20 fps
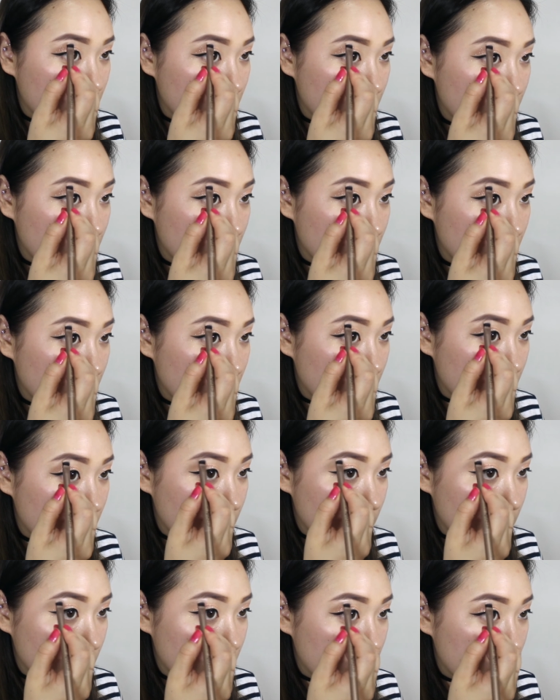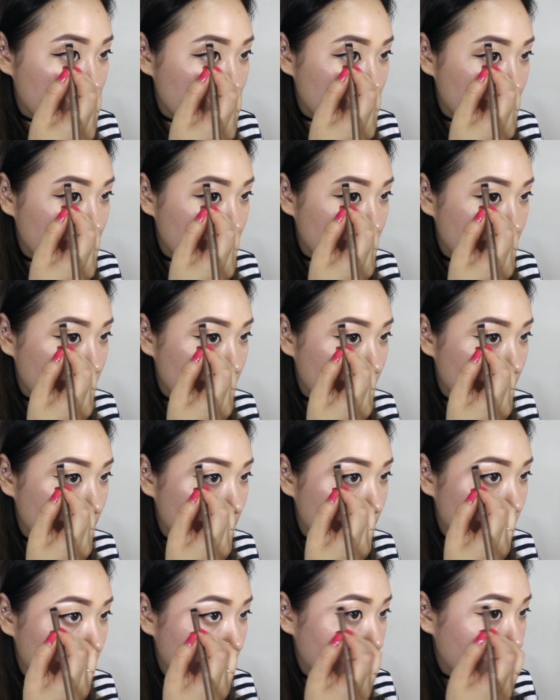of some chocolate
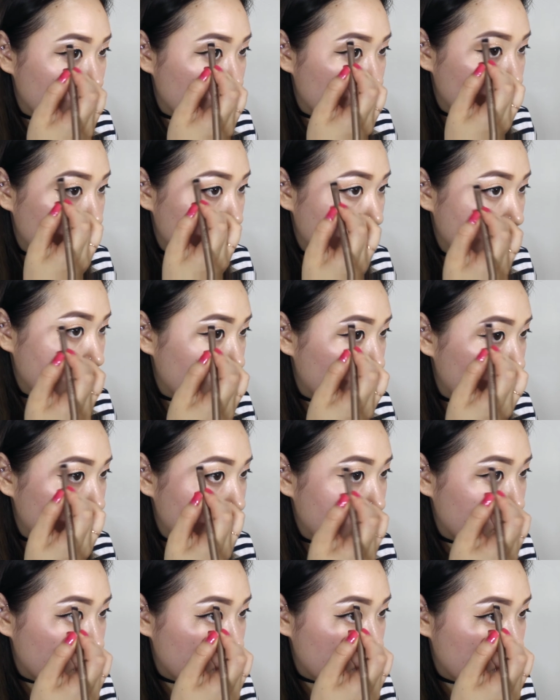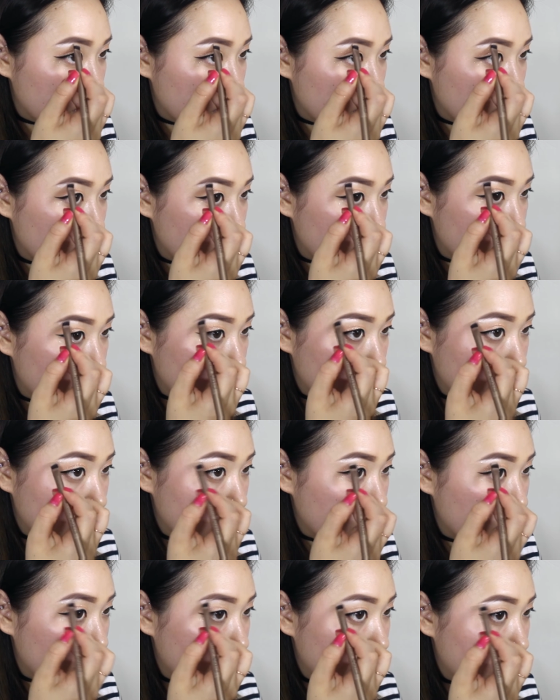palette. I don't even know. Anyways, I'm
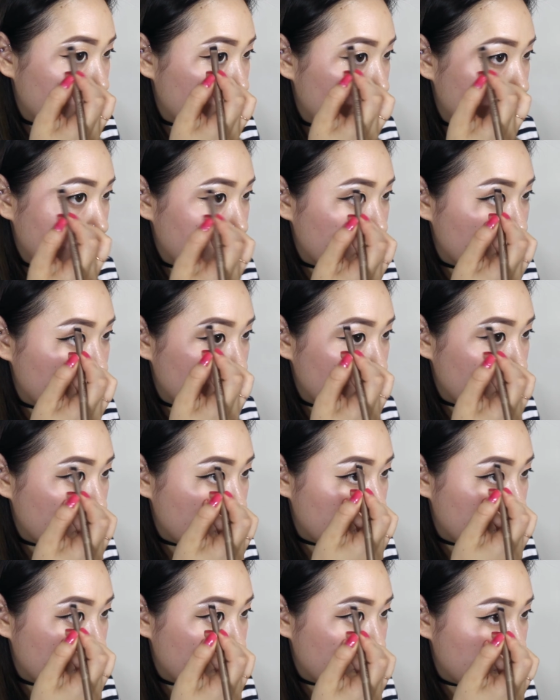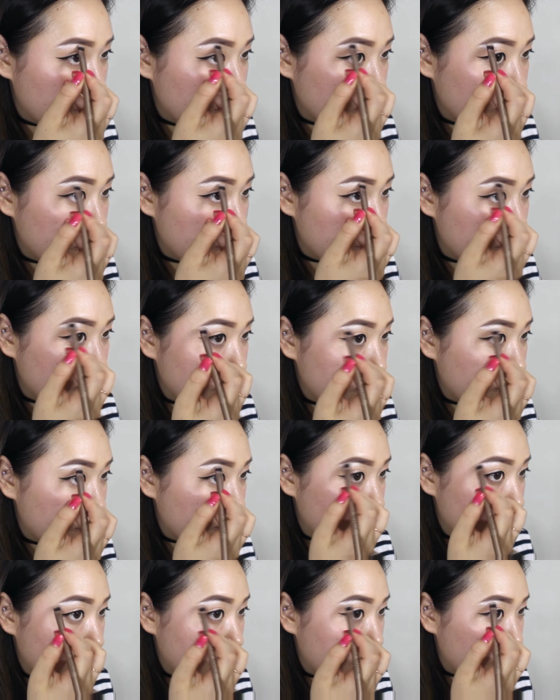using that bright white color
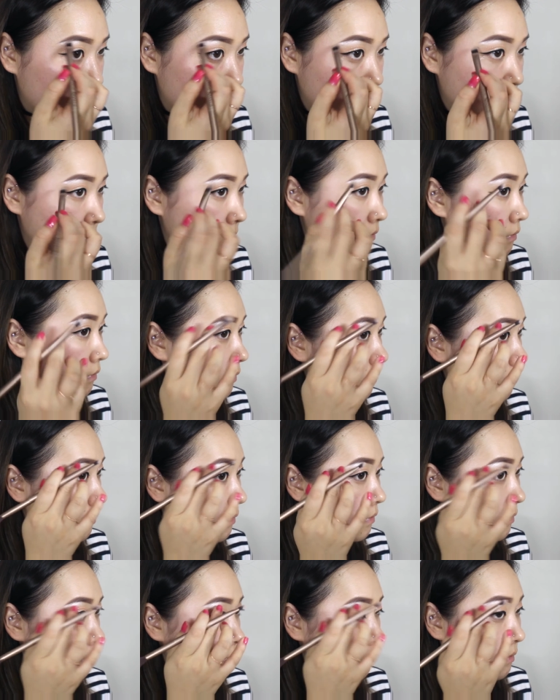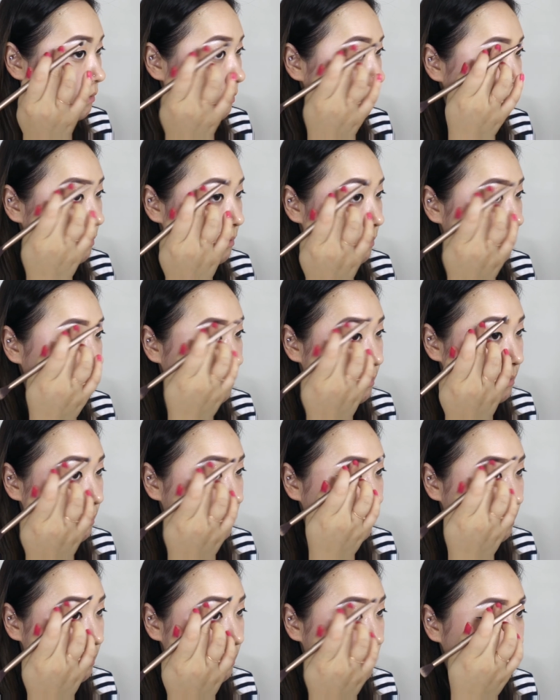and applying that to my brow bones. I
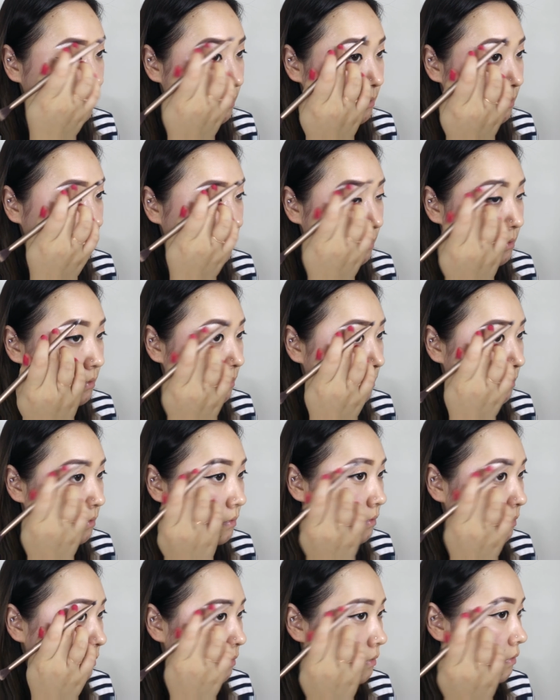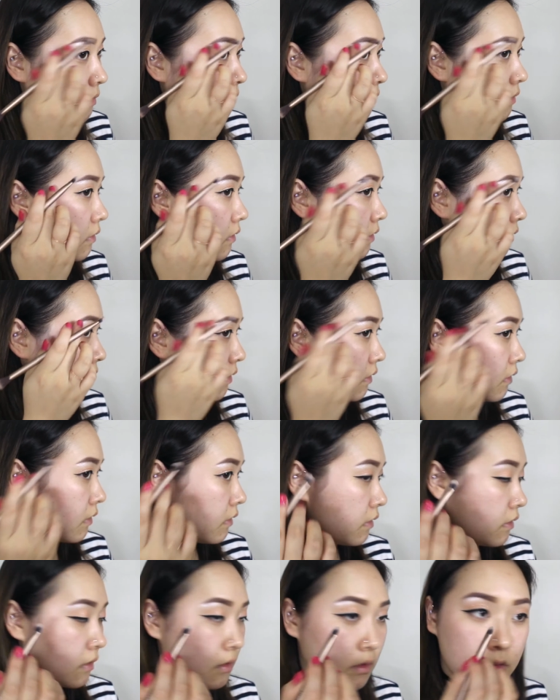use my fingers to just kind of
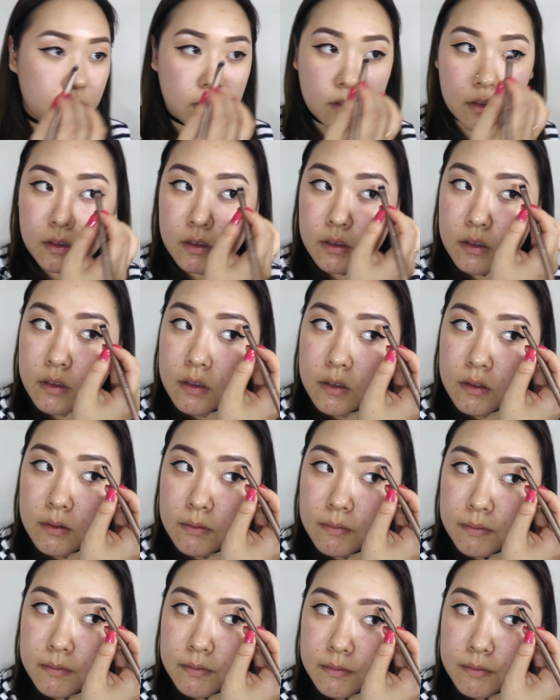make the color